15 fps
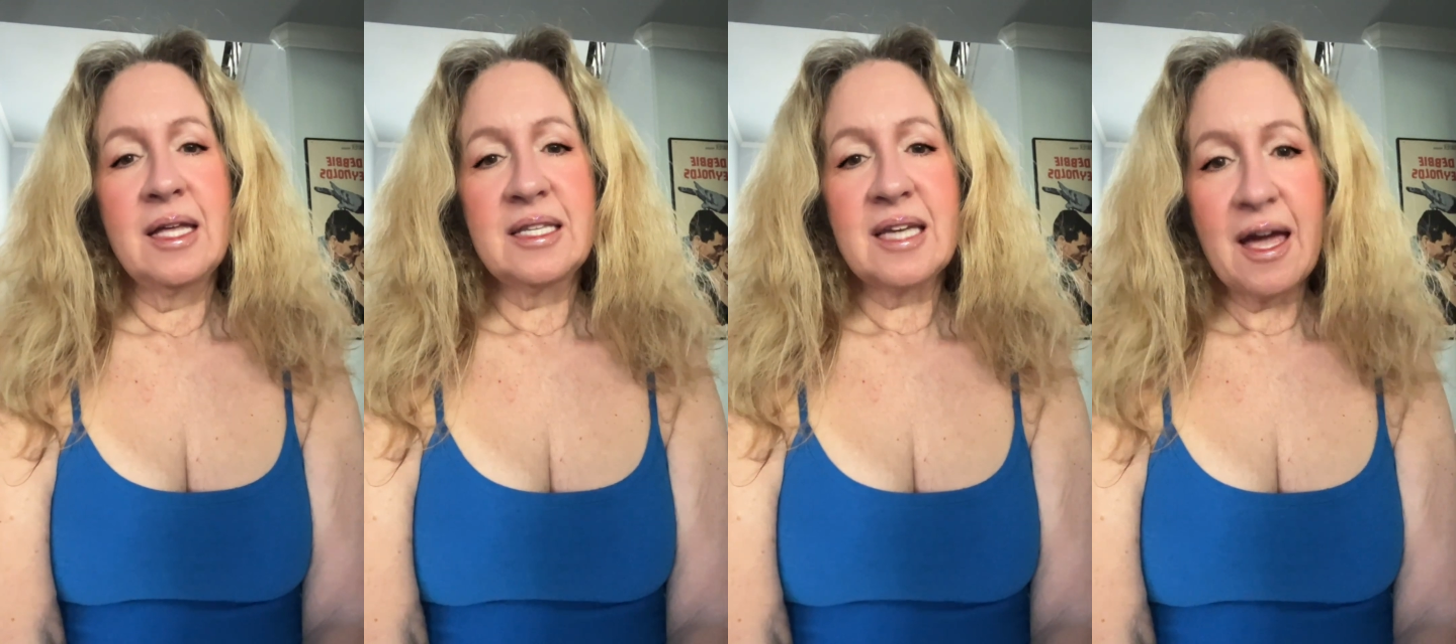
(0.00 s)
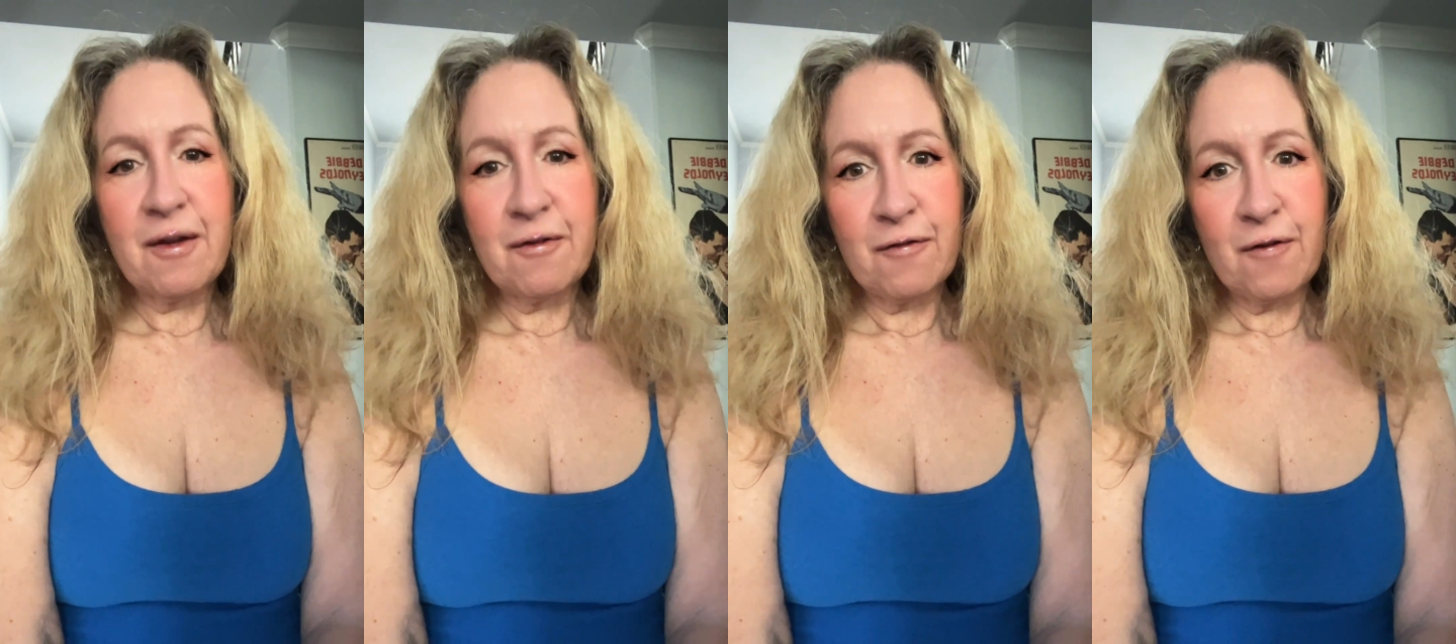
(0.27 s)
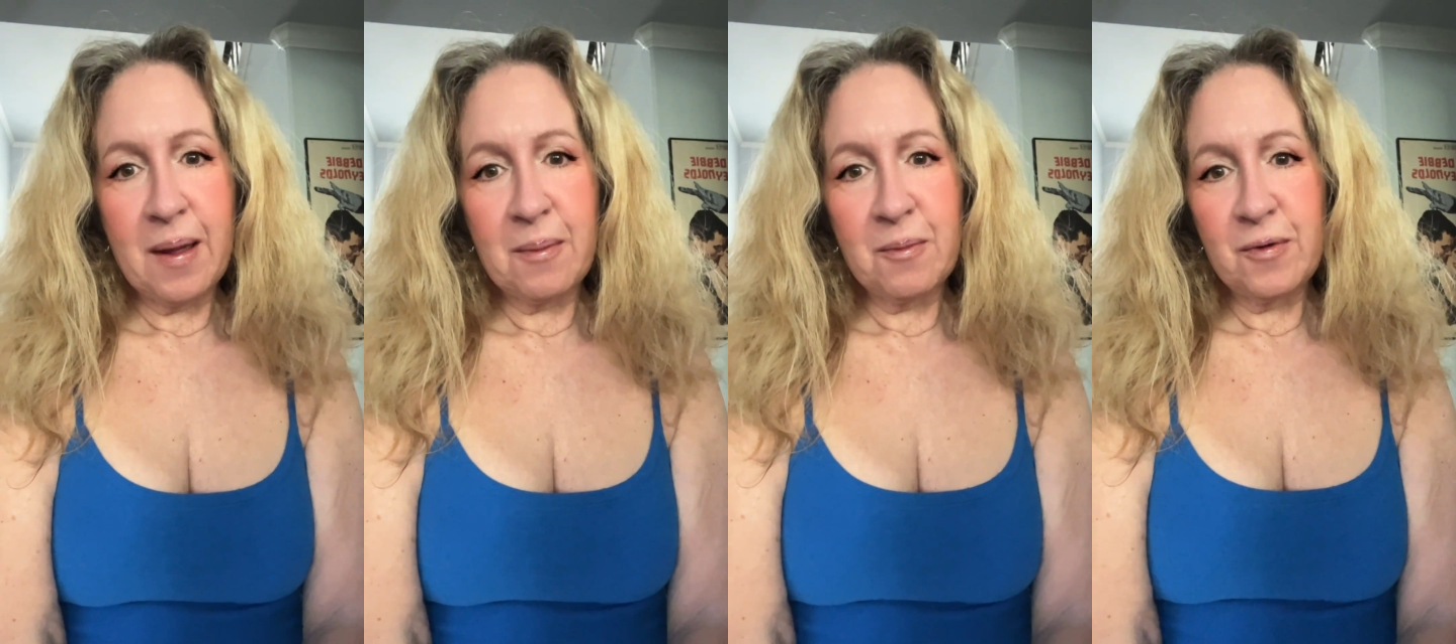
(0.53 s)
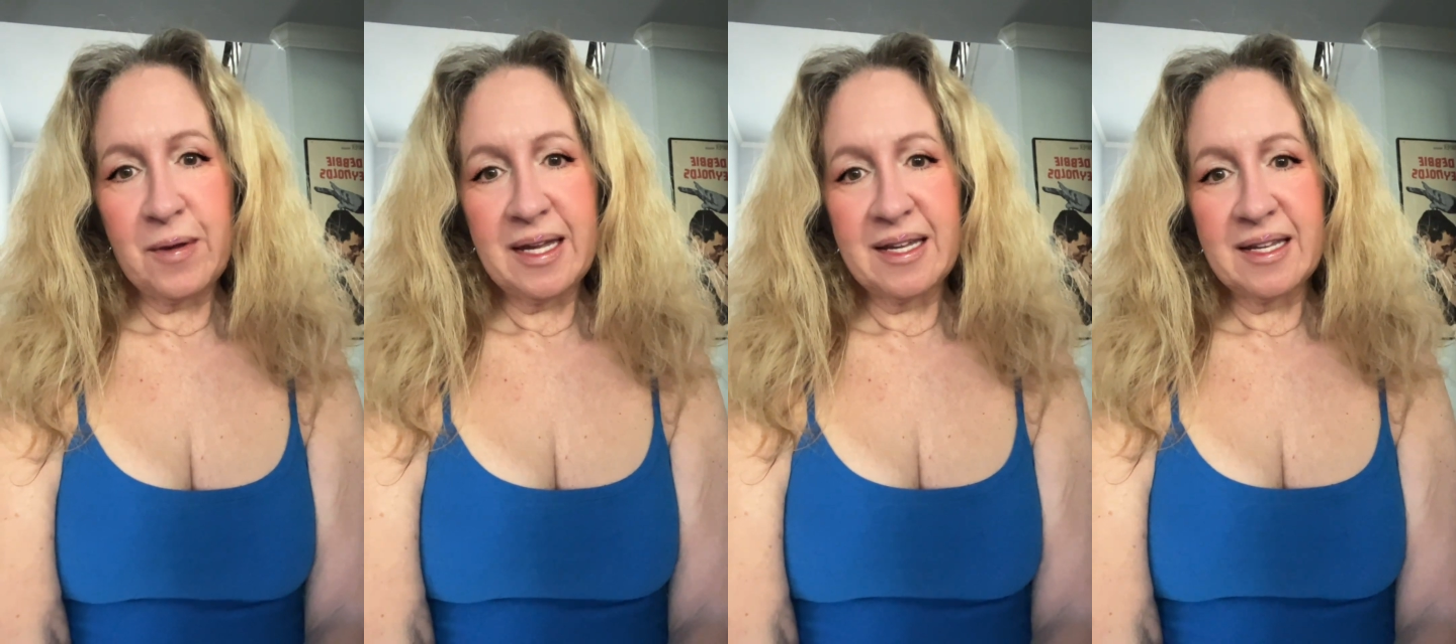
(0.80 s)

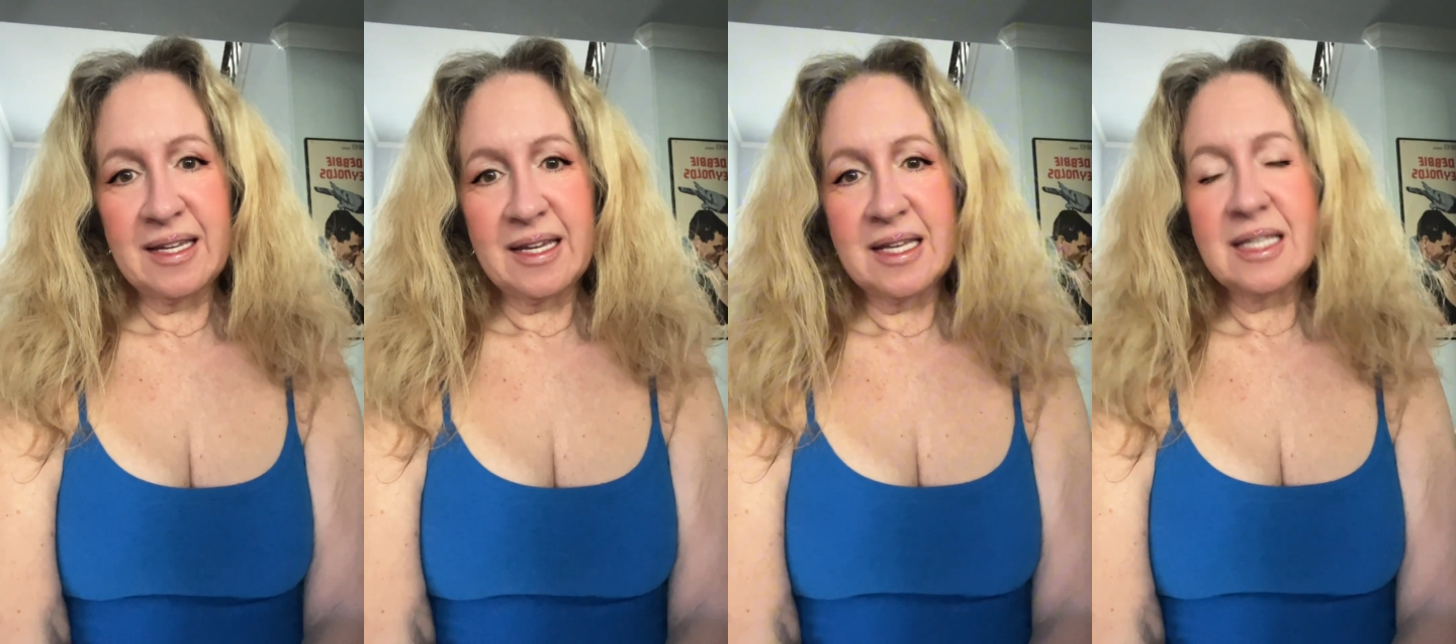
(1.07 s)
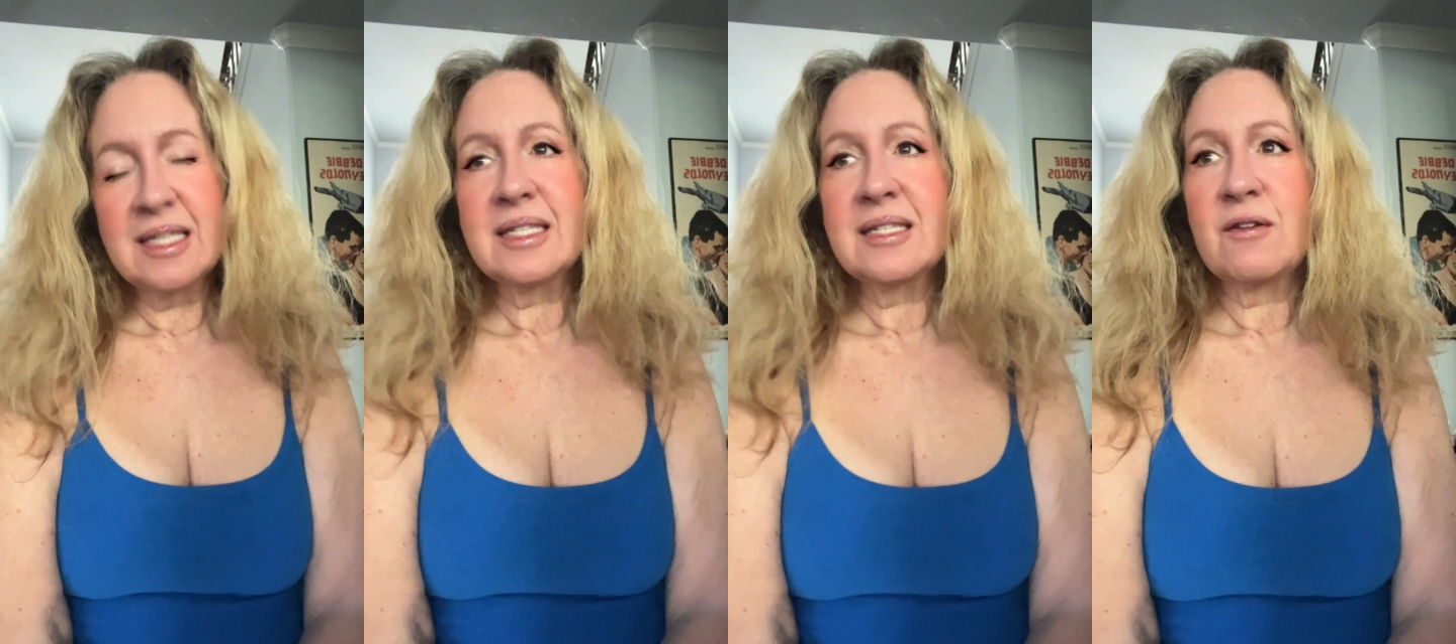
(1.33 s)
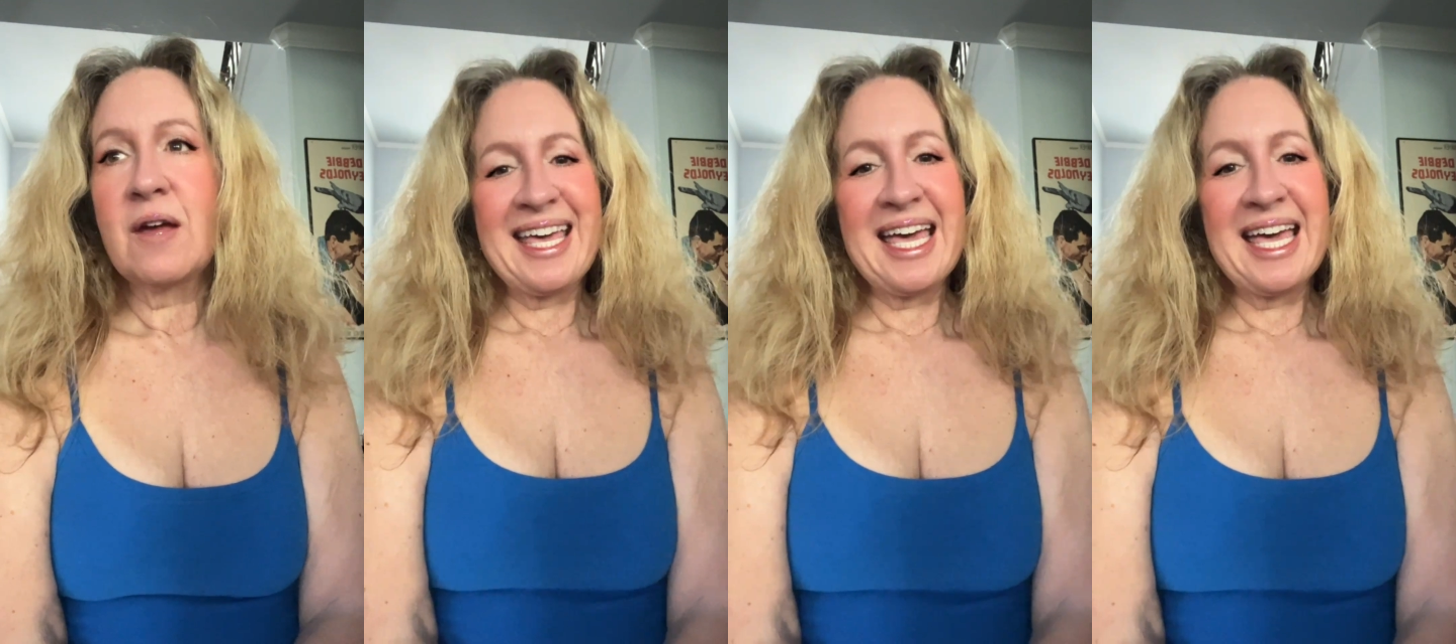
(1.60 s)
diaphragm weakness.